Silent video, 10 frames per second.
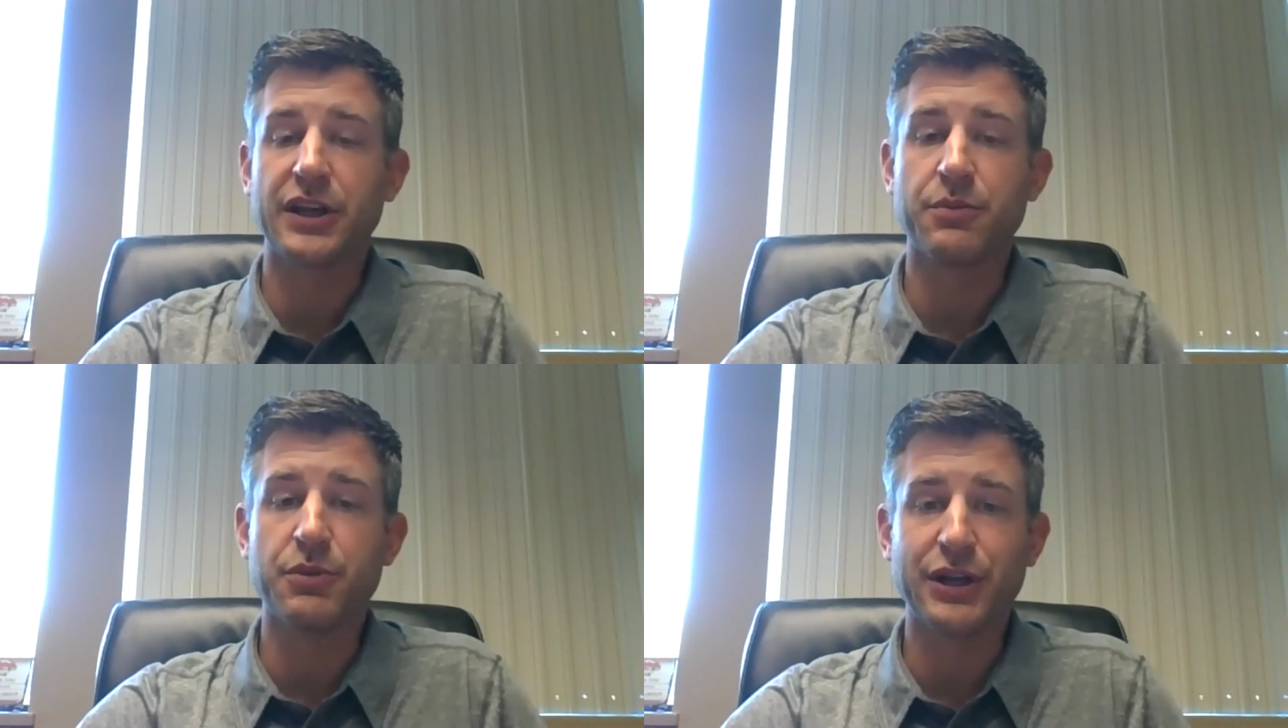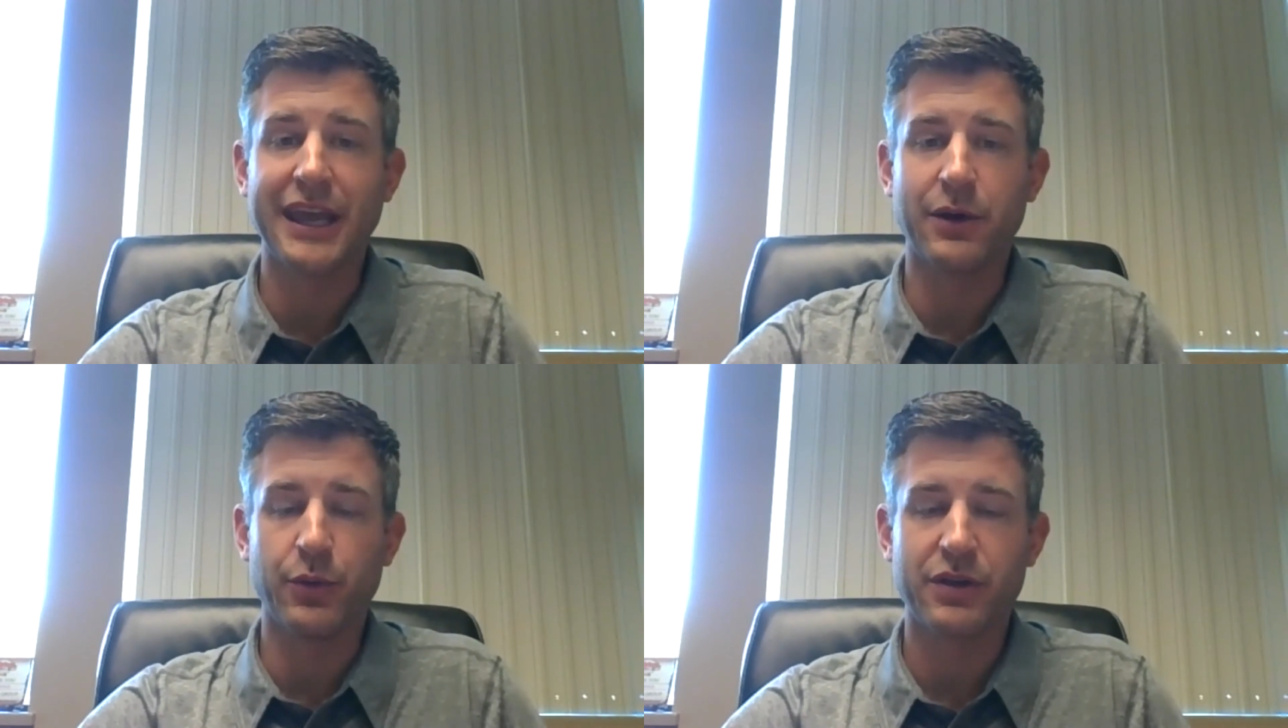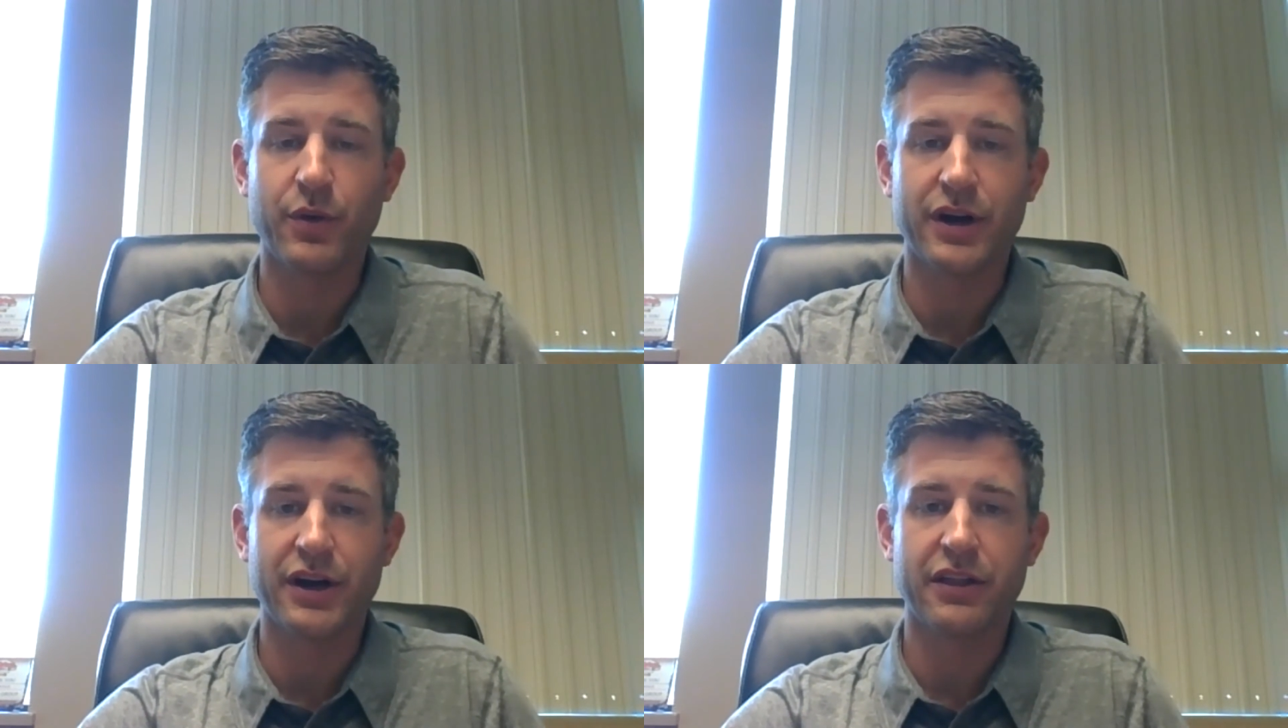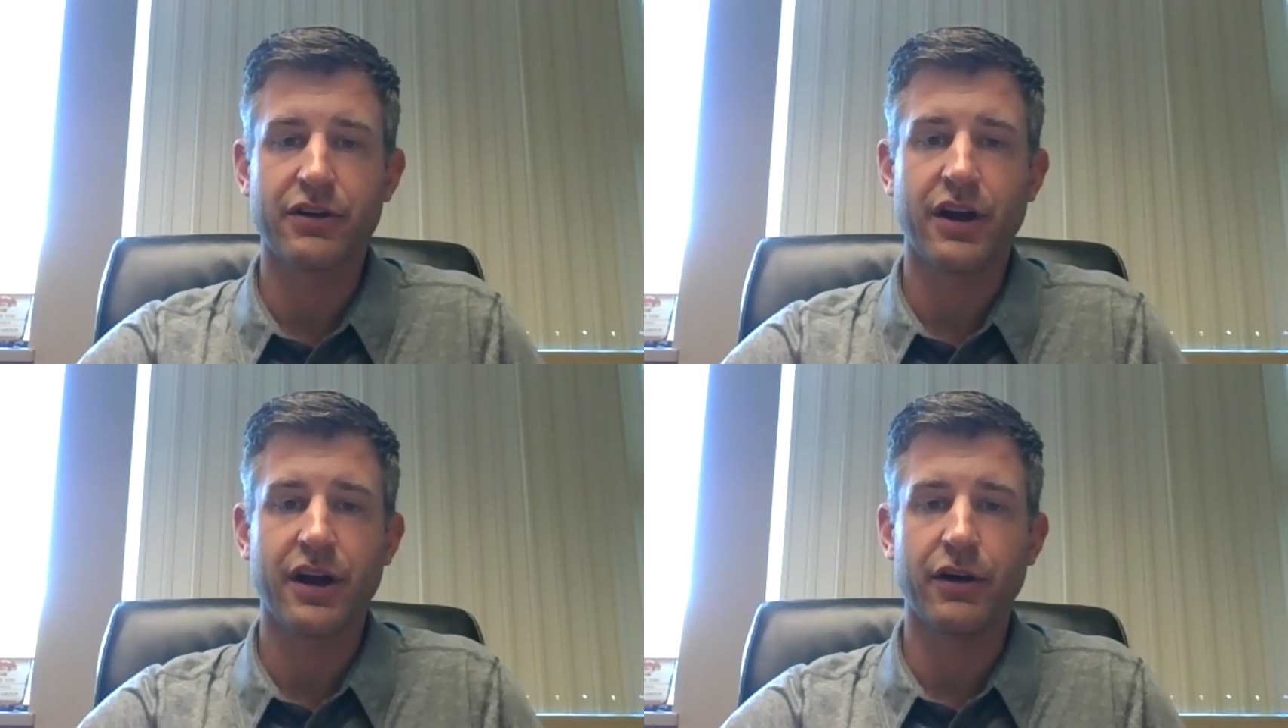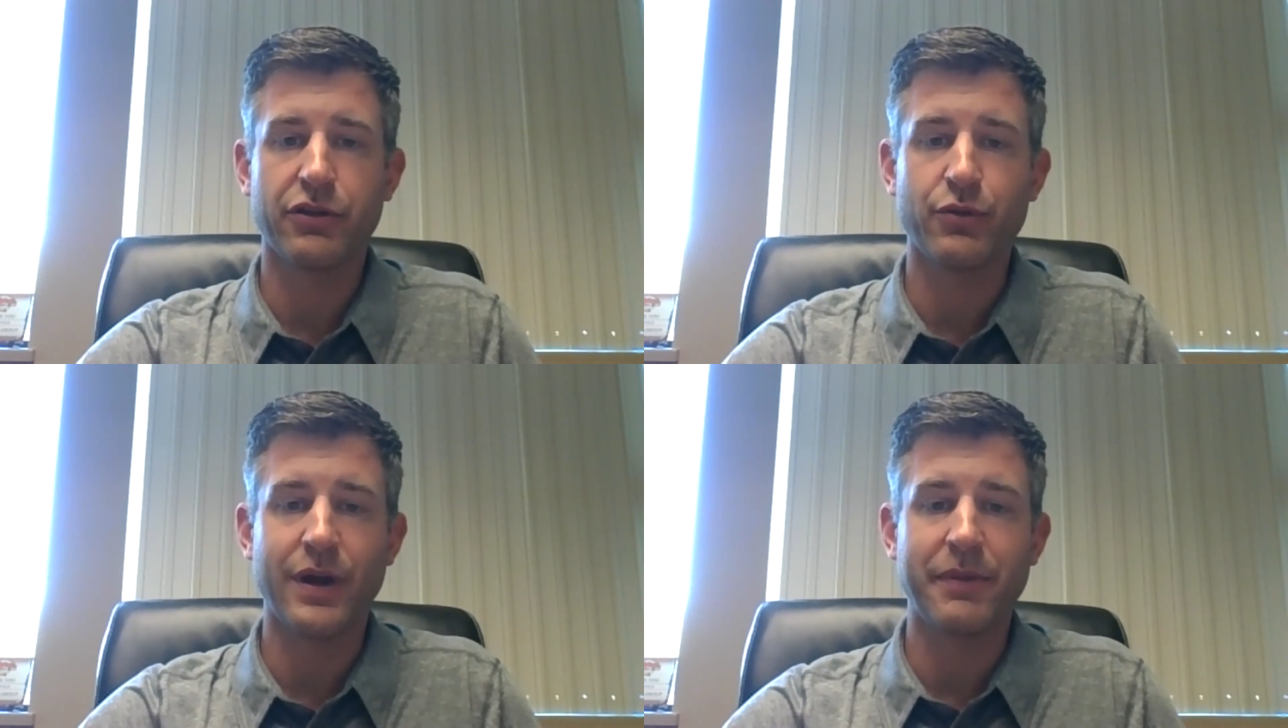communicate with one another
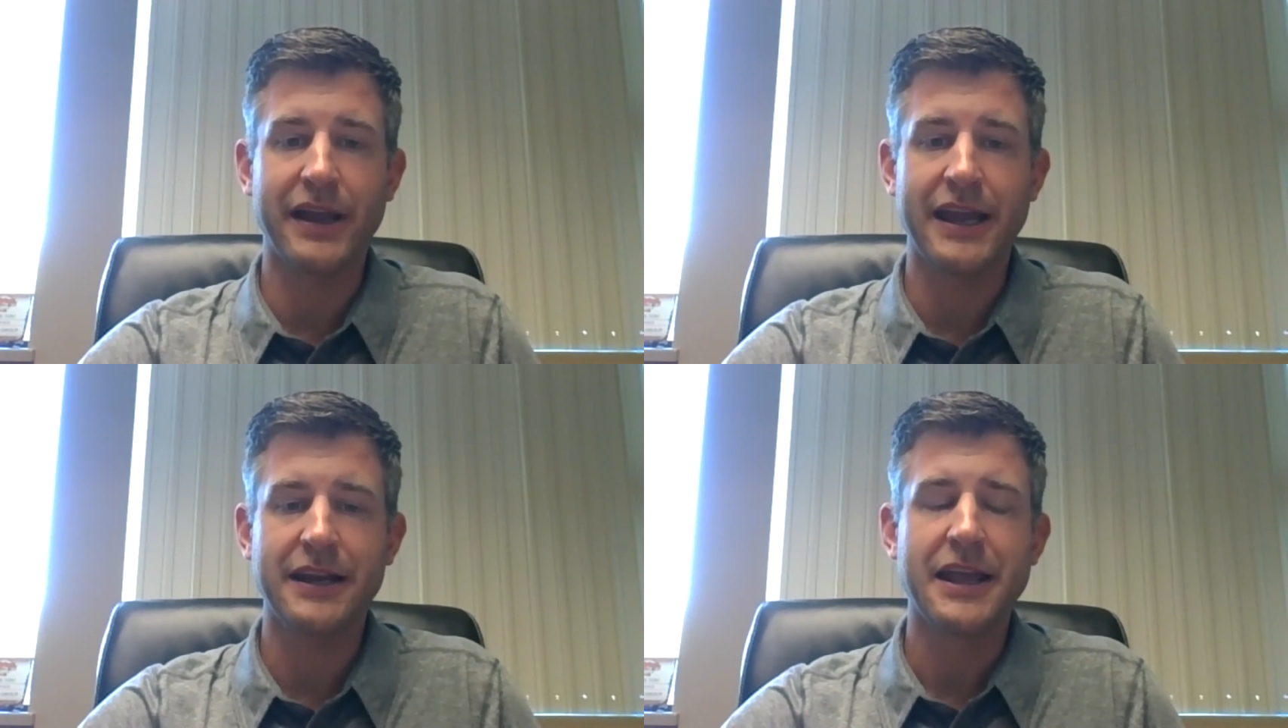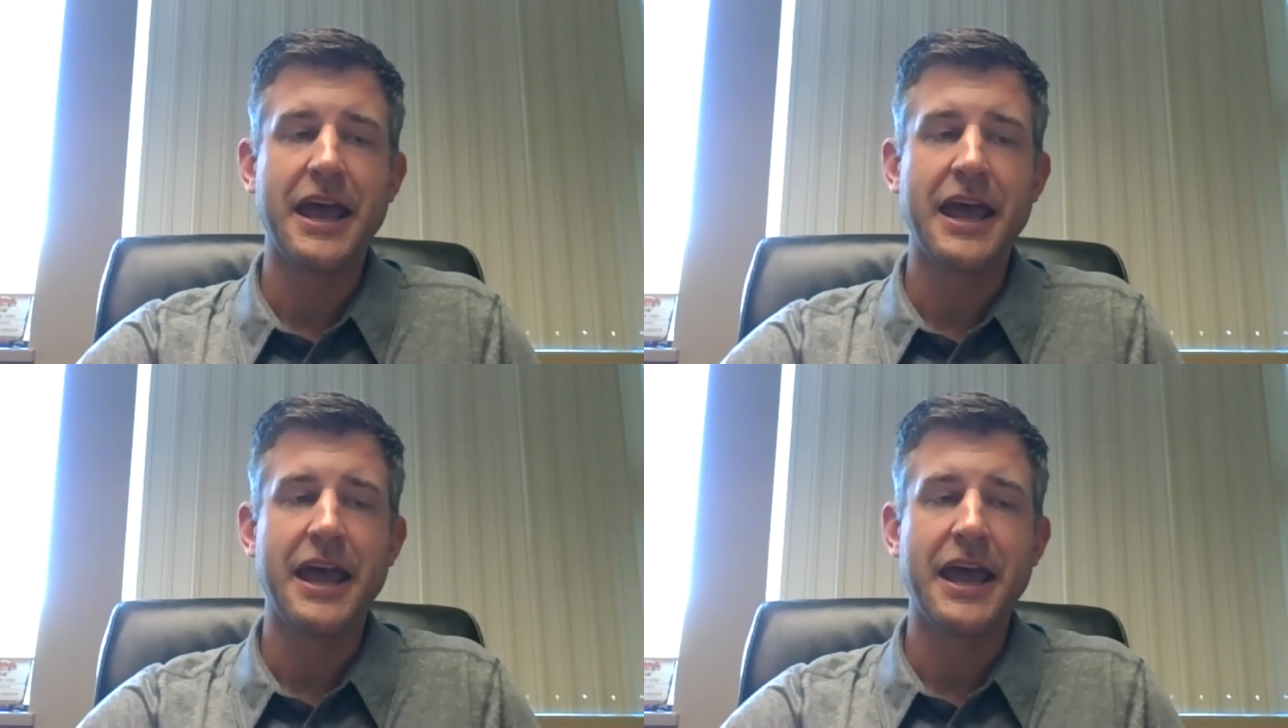through 8x8.